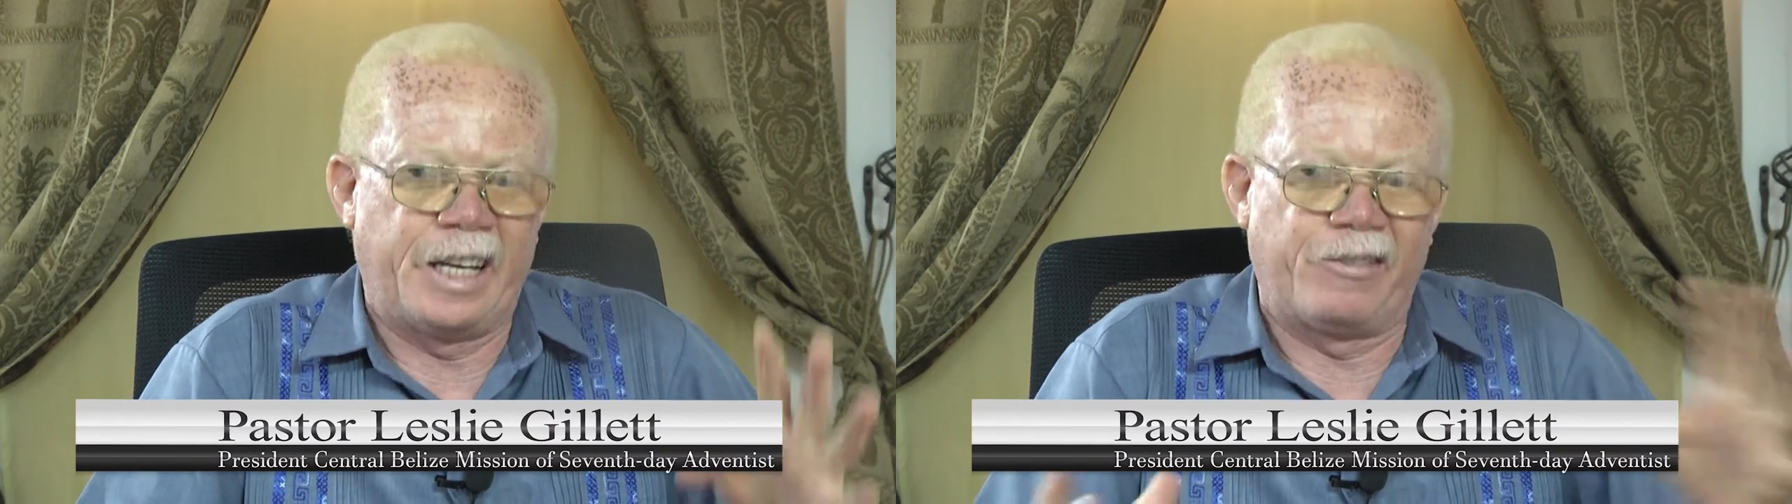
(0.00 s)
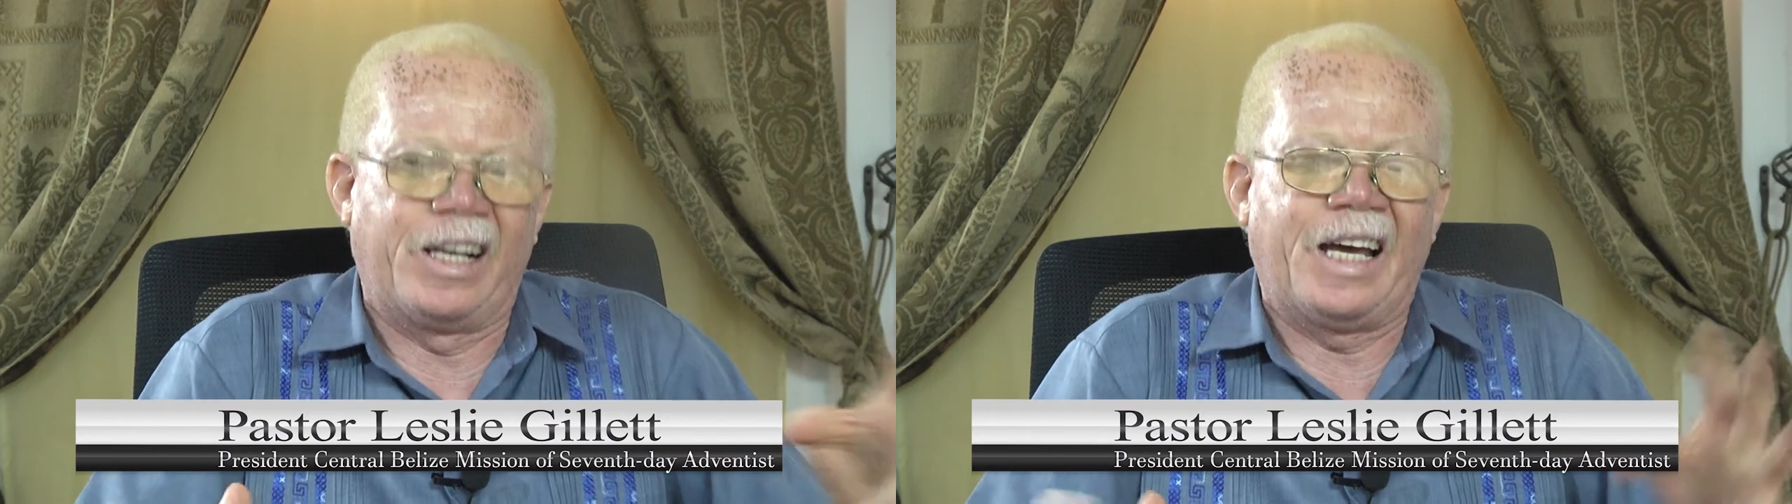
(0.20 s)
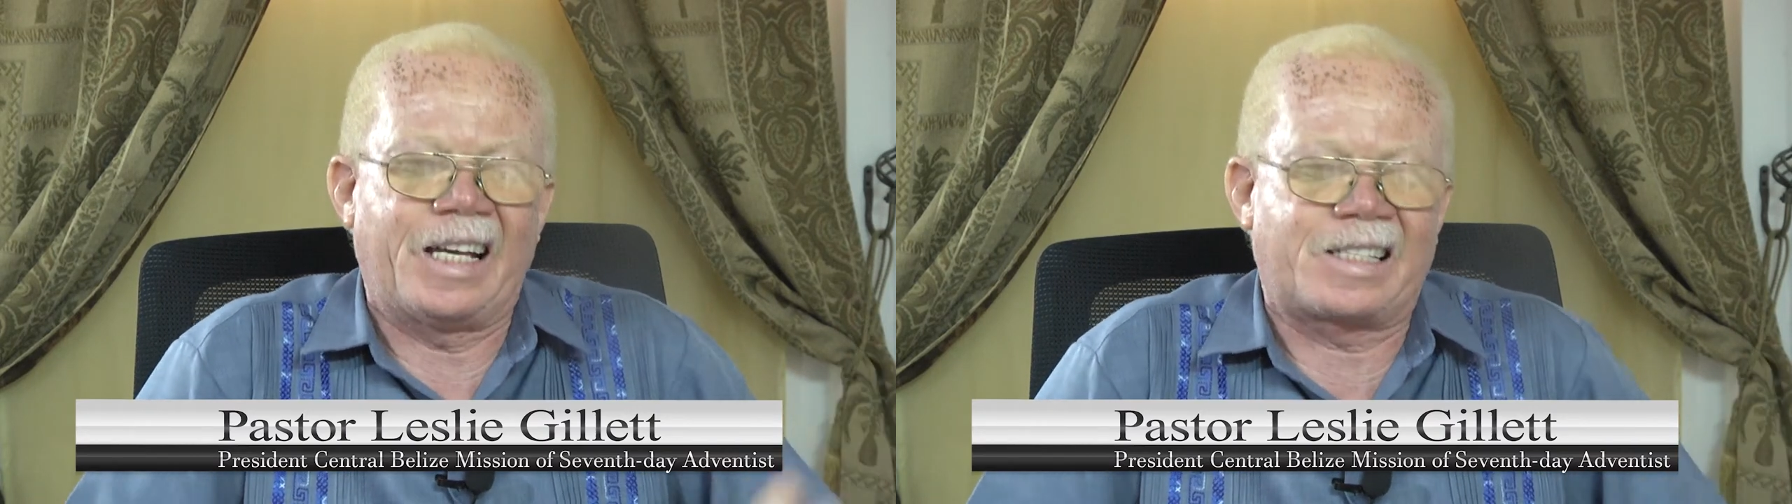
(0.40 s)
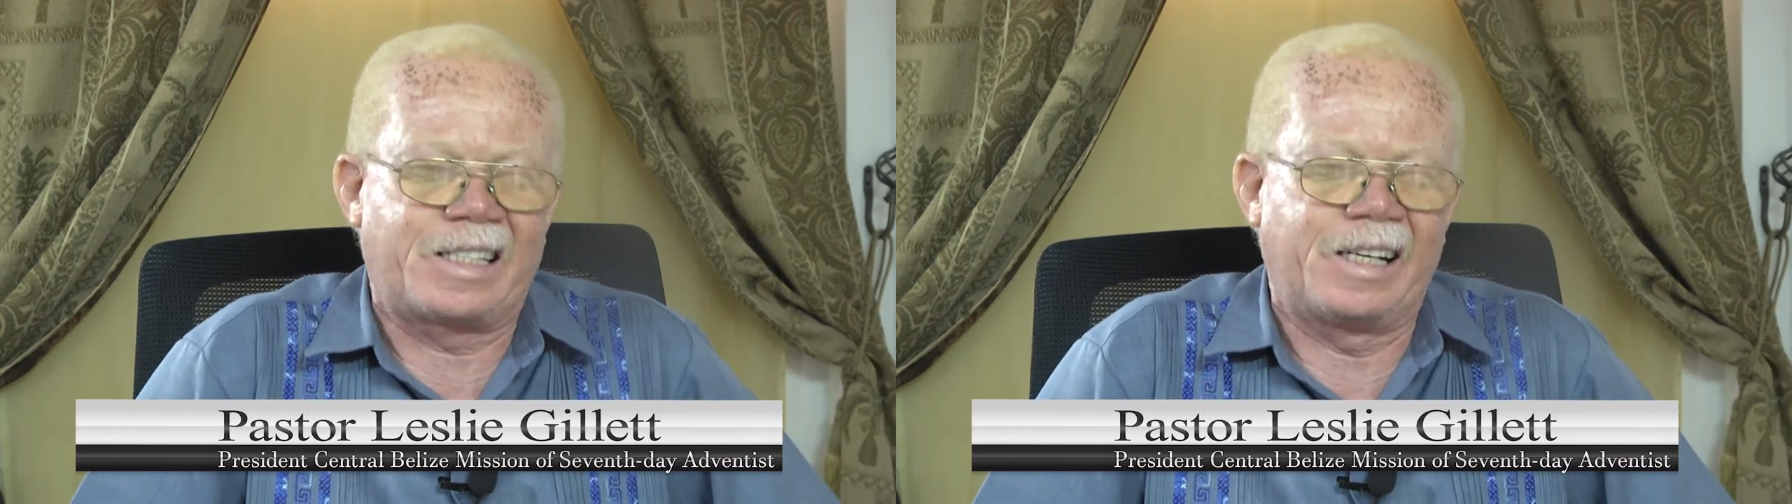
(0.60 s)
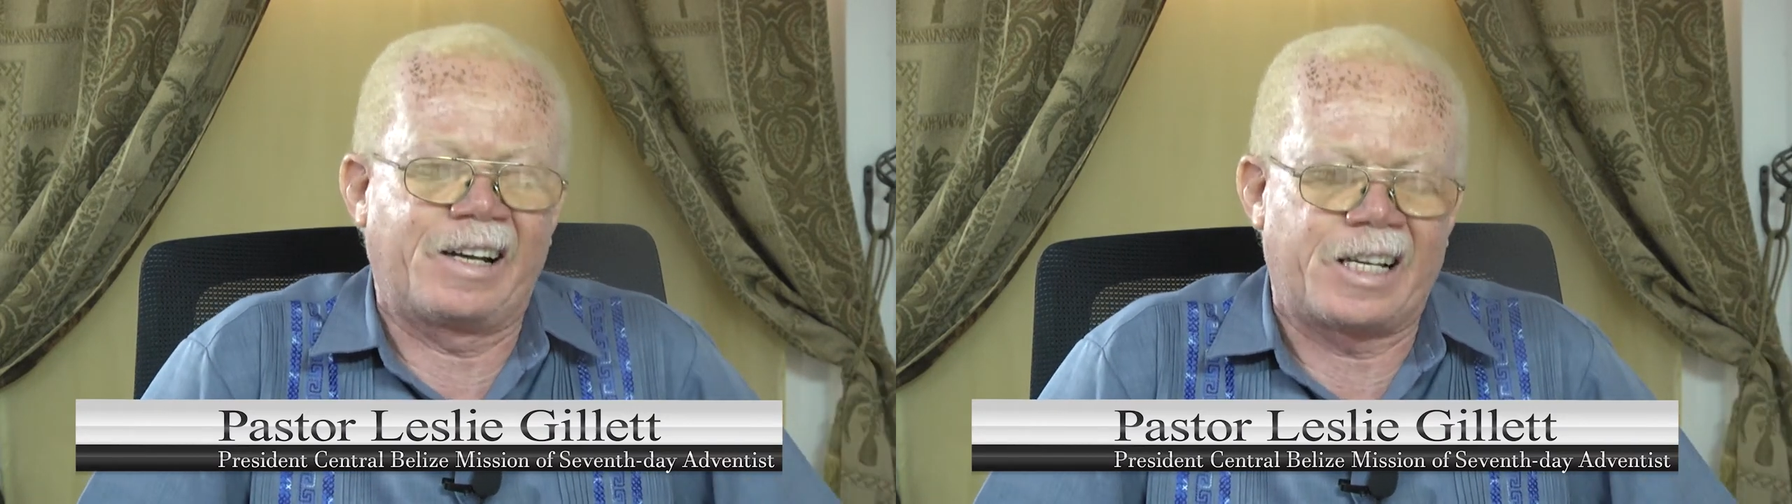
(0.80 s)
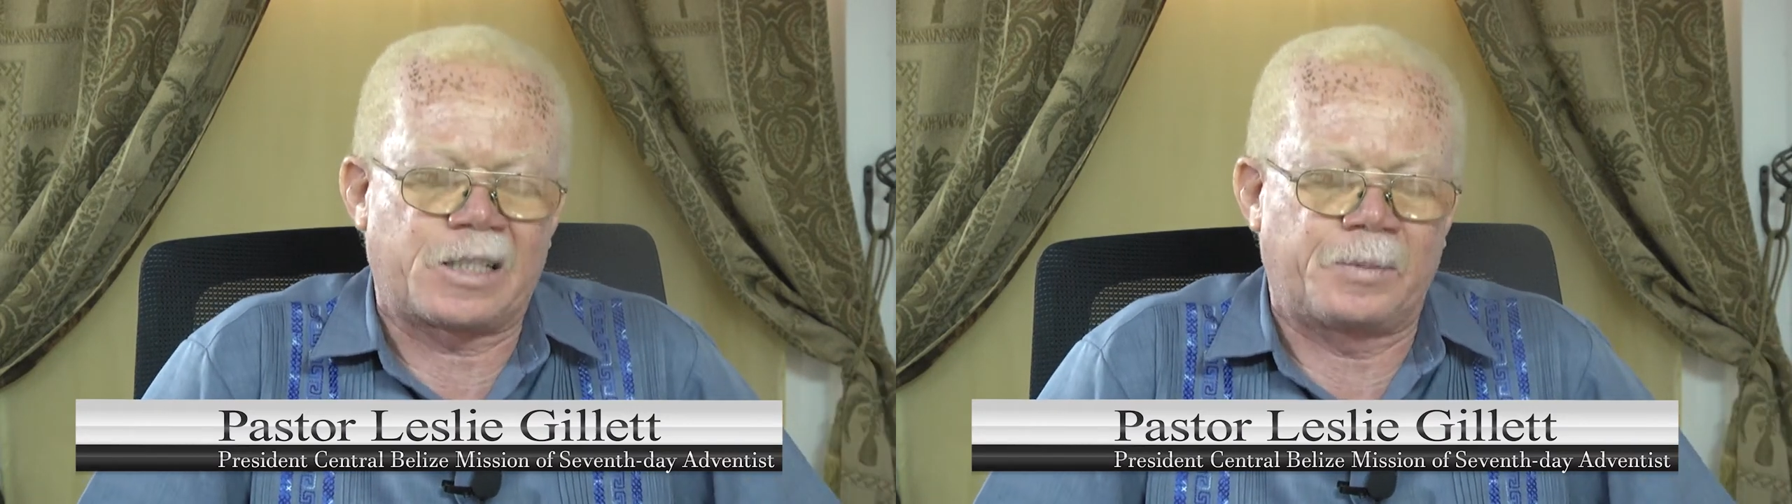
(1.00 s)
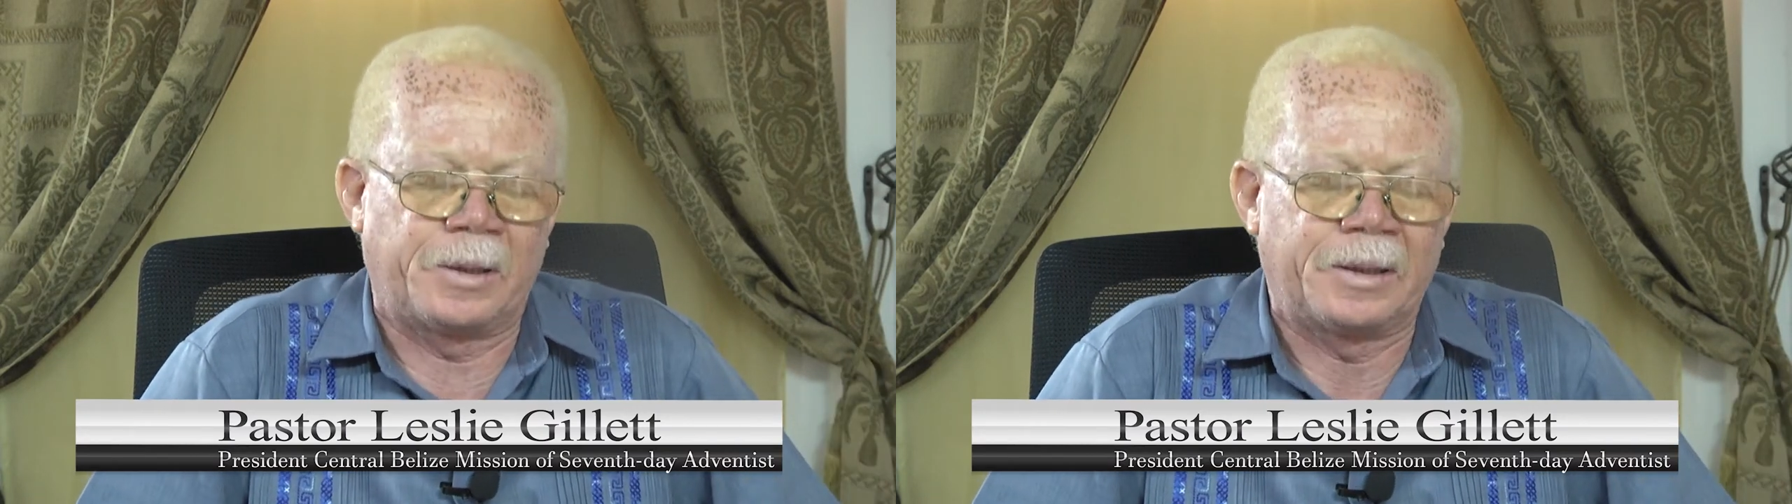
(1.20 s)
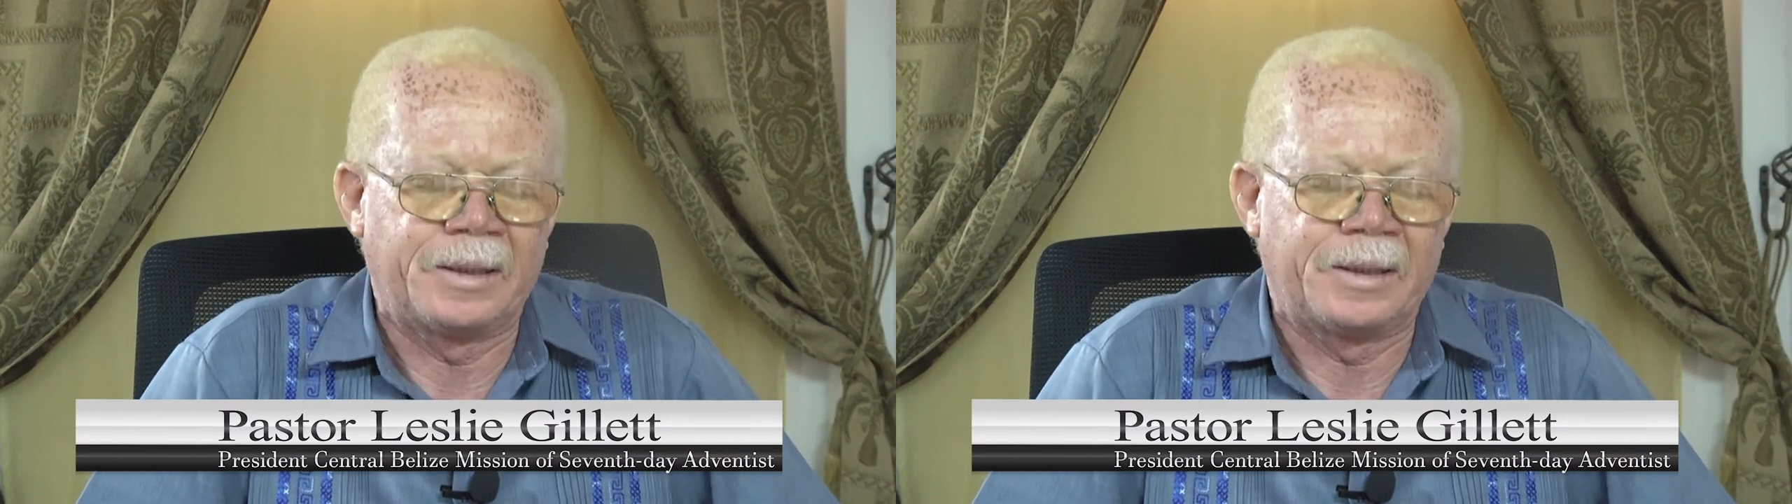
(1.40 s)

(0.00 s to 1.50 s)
everlasting gospel.